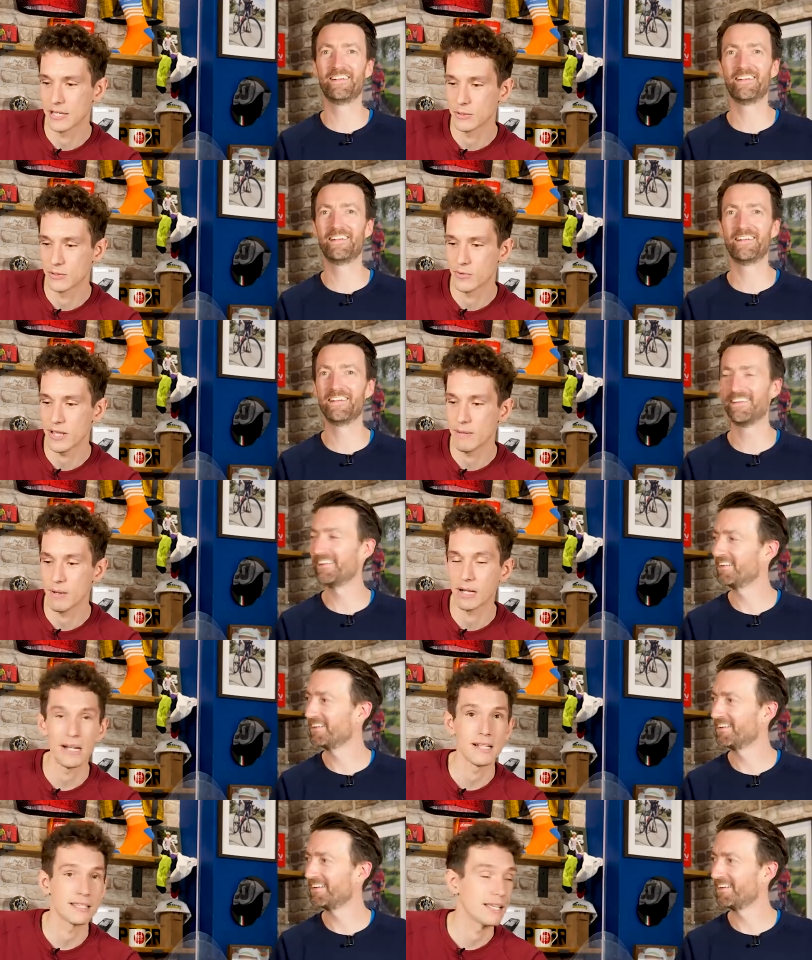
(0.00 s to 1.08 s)
Speaker 1: like your dream, a
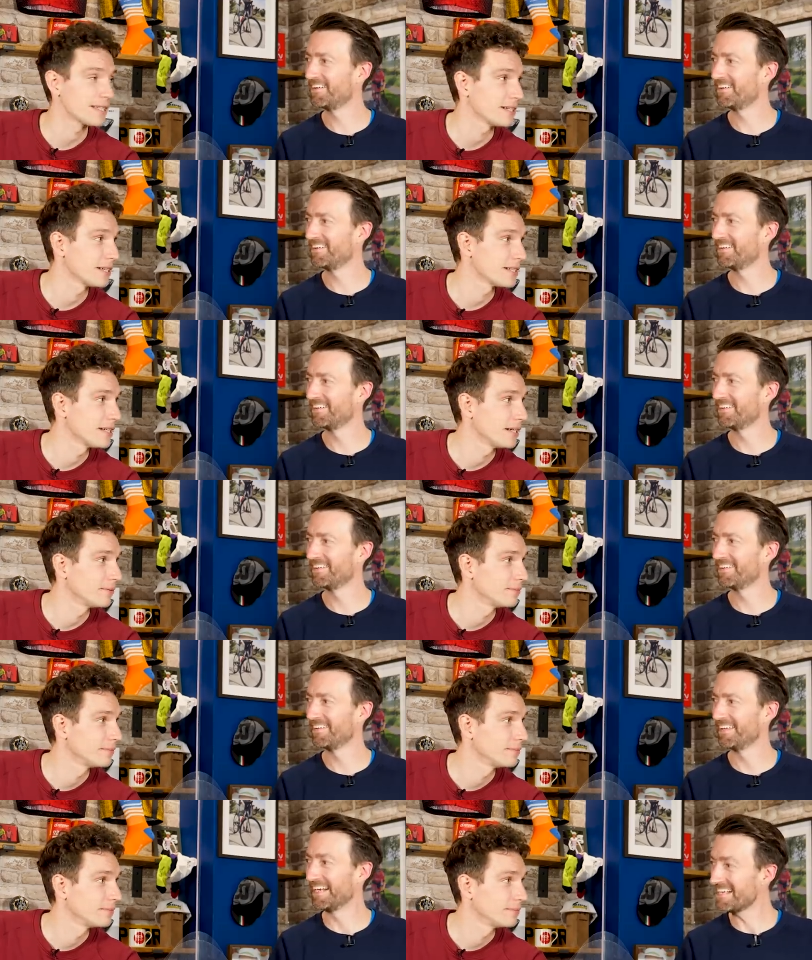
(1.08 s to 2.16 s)
glass that size, isn't it?
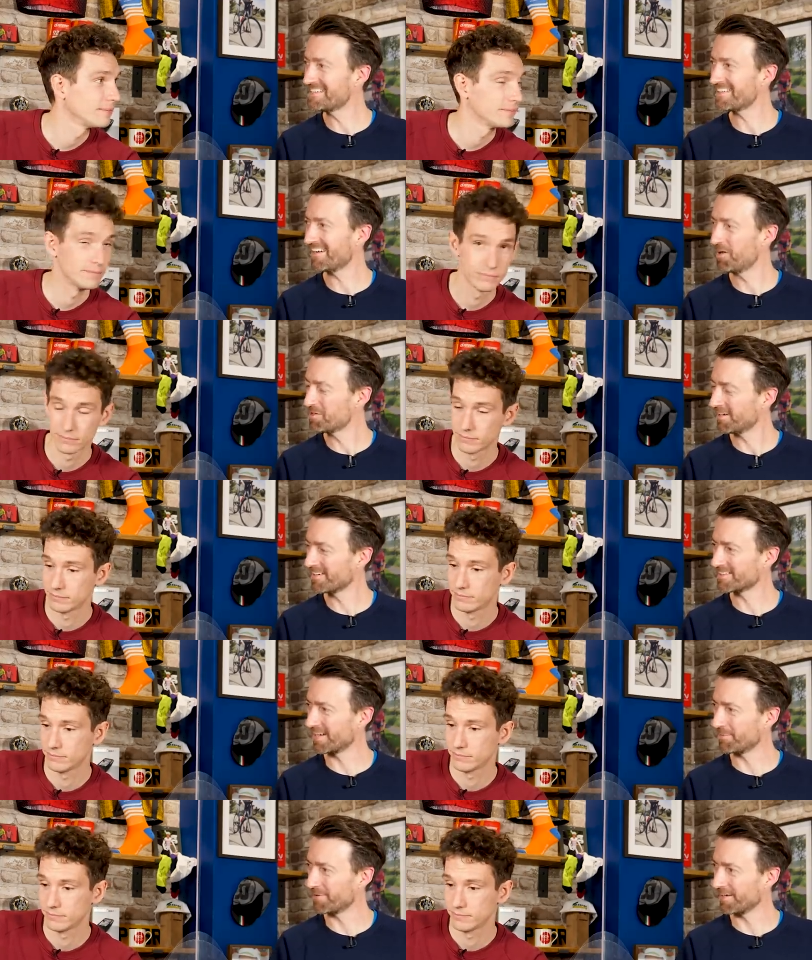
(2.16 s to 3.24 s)
It
Speaker 2: is, yeah. I would like
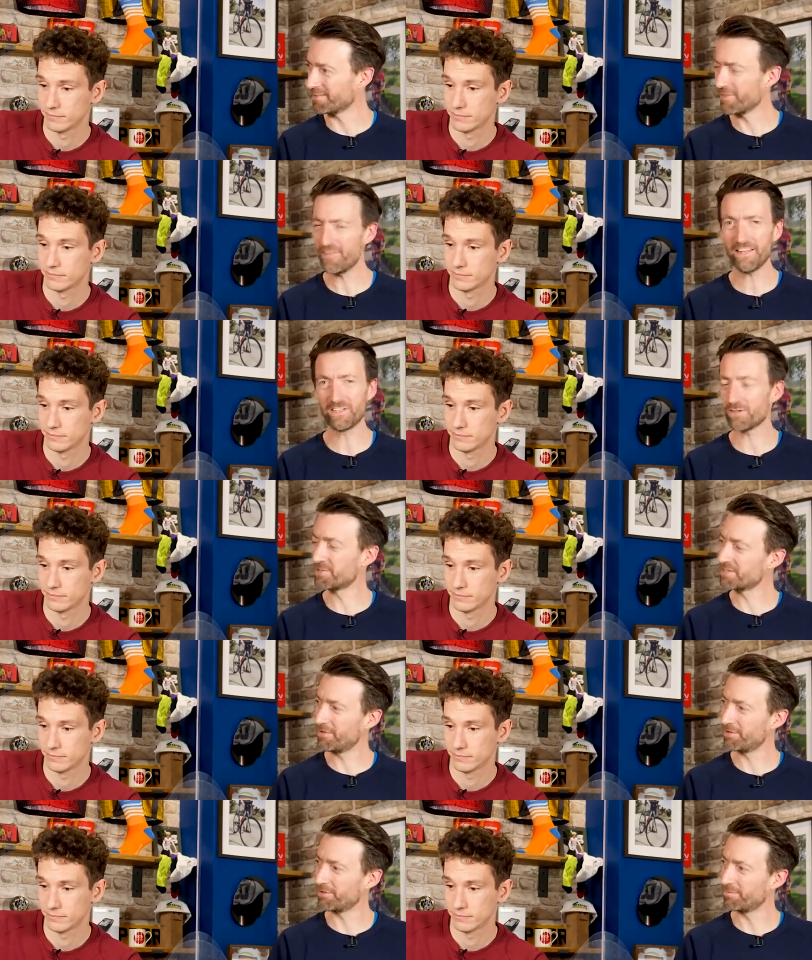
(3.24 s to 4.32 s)
to get one, actually. I think they do
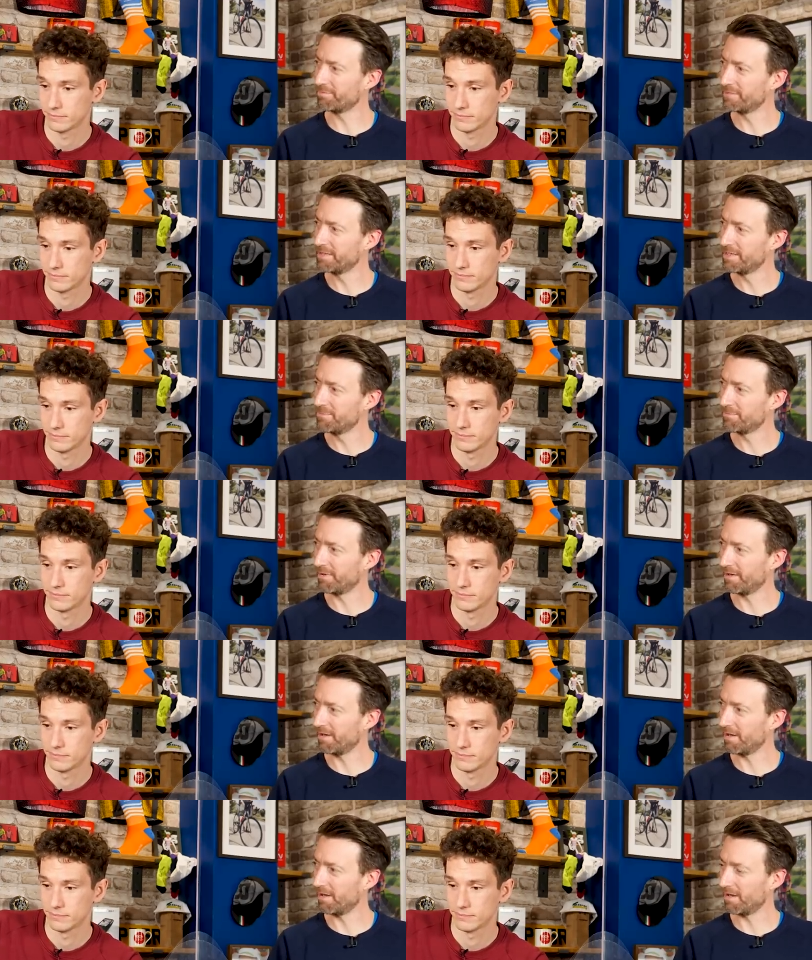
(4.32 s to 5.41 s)
sell them,
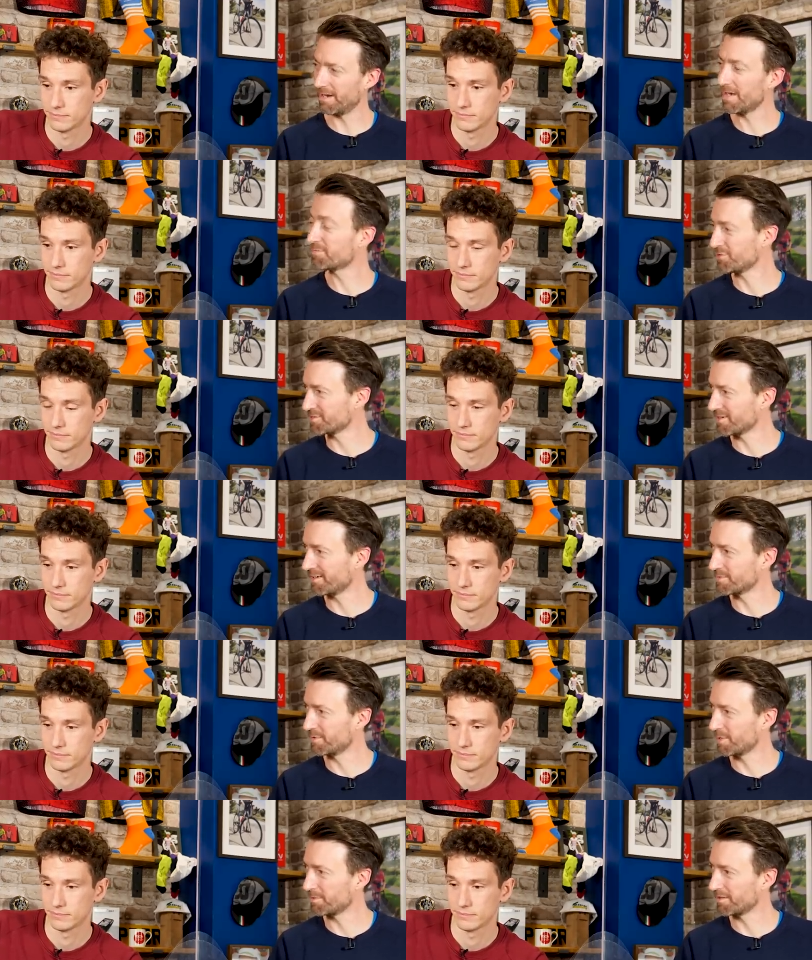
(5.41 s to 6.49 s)
but I am too tight
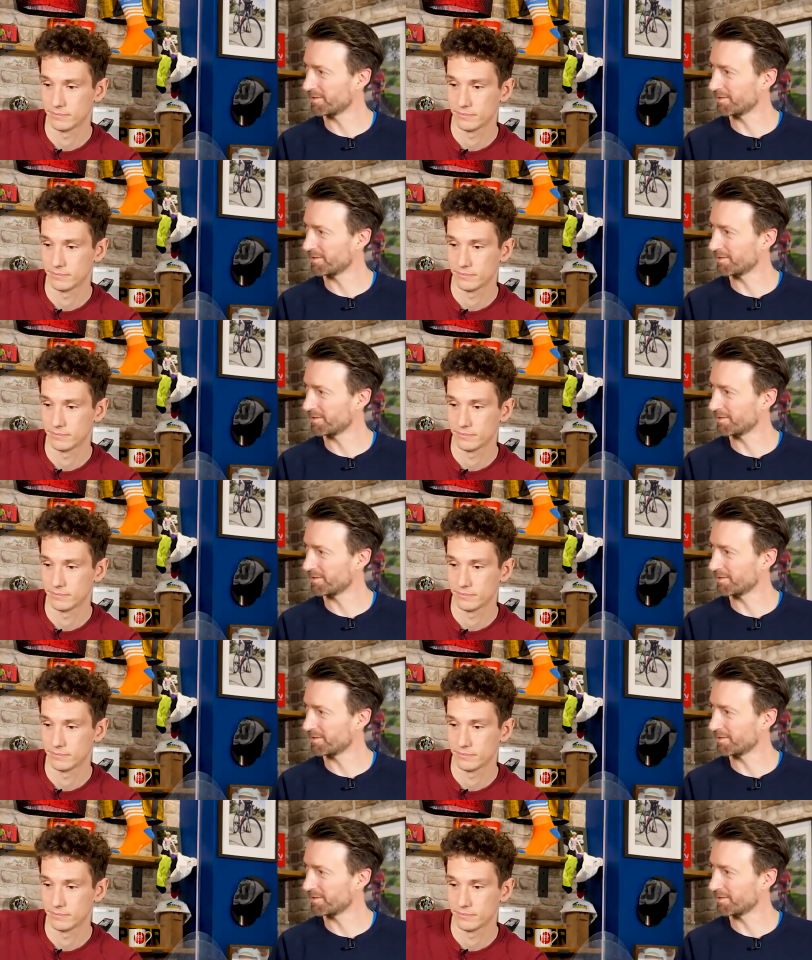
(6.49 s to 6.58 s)
to buy one of